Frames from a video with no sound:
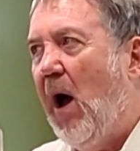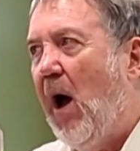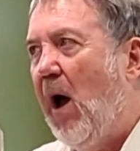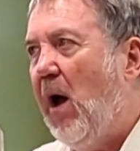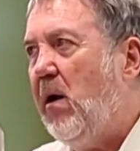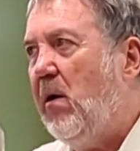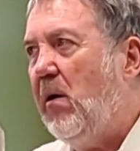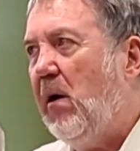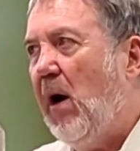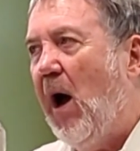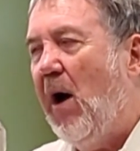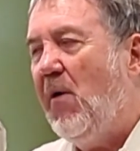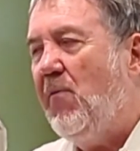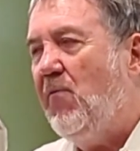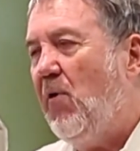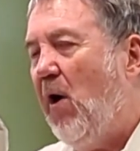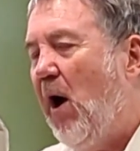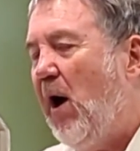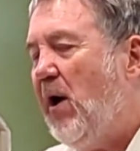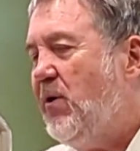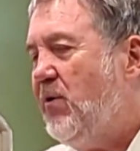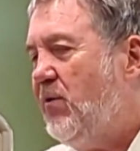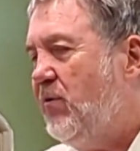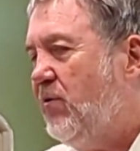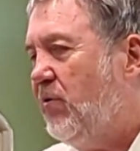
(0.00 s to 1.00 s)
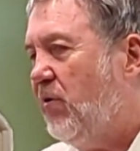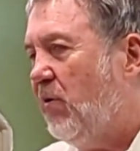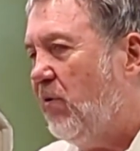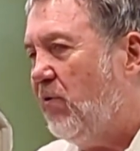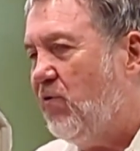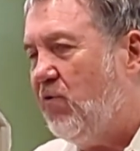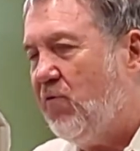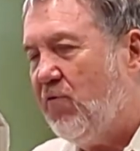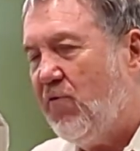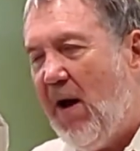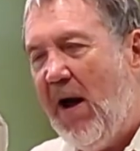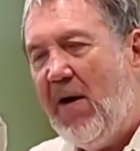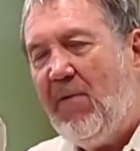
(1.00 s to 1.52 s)
I, I write
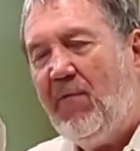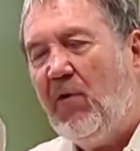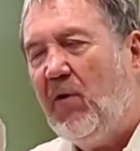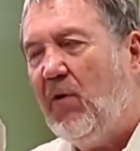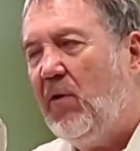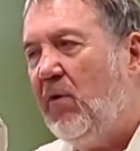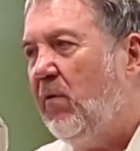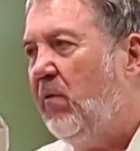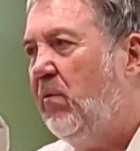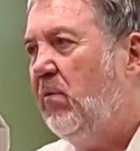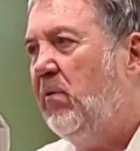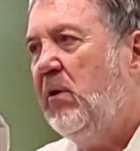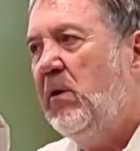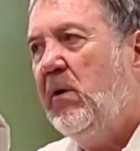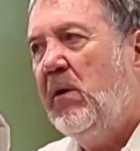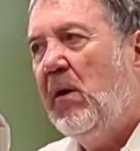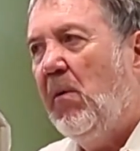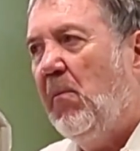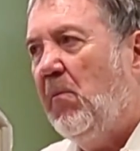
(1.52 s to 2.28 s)
travel